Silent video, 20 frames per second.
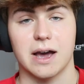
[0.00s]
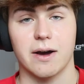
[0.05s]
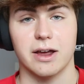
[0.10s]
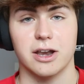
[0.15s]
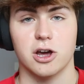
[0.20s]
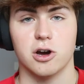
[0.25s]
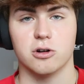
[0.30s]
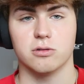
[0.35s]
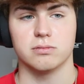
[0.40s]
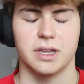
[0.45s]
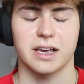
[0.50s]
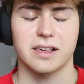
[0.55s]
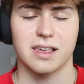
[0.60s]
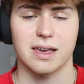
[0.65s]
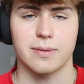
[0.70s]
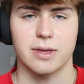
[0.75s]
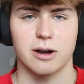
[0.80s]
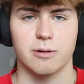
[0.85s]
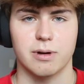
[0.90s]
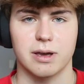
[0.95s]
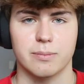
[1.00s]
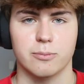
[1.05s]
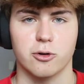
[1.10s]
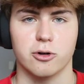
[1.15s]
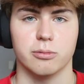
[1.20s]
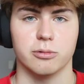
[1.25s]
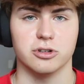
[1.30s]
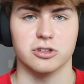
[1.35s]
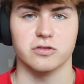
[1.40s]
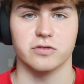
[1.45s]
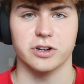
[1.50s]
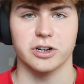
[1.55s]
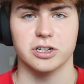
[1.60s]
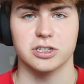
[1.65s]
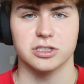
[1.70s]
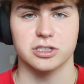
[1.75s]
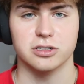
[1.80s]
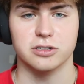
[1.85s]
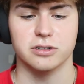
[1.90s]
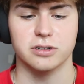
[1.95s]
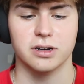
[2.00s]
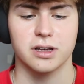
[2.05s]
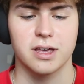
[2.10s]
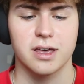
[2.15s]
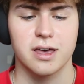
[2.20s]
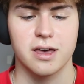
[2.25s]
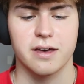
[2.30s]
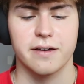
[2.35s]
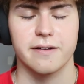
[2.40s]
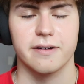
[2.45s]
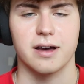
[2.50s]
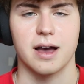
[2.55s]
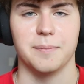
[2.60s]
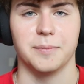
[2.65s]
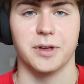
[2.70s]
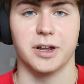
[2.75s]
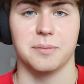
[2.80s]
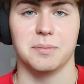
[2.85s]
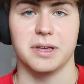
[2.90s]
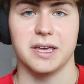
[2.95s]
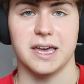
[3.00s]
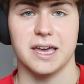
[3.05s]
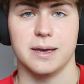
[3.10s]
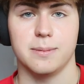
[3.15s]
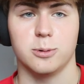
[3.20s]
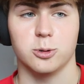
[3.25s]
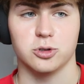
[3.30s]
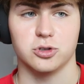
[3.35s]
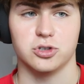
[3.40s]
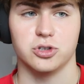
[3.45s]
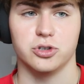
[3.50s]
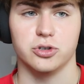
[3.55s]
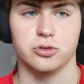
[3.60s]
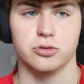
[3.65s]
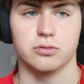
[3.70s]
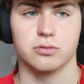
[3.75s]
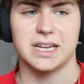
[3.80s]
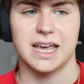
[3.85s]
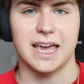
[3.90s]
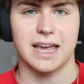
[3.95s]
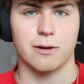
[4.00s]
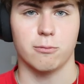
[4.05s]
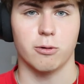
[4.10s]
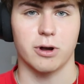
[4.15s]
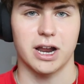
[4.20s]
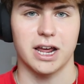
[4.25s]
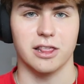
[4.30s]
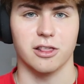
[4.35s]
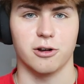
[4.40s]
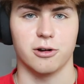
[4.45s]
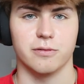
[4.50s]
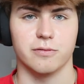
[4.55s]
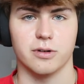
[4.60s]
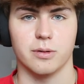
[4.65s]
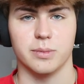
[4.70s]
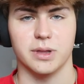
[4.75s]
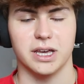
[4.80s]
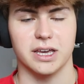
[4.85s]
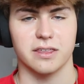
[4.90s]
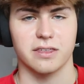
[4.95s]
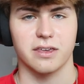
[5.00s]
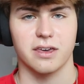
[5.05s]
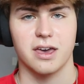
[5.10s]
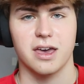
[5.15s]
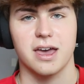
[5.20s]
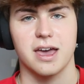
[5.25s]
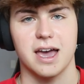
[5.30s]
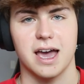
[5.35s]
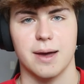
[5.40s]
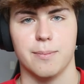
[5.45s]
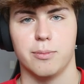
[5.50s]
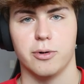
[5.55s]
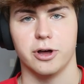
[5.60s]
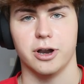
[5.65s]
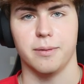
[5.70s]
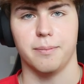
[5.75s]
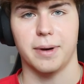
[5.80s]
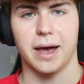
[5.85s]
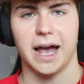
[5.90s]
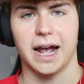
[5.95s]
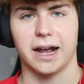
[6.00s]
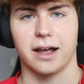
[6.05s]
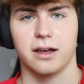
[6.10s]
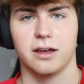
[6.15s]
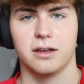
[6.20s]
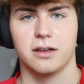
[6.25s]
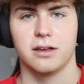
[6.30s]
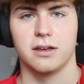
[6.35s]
Now I know next time that I wakeboard, which is very soon, I'm gonna be able to take what I learned from this and put it back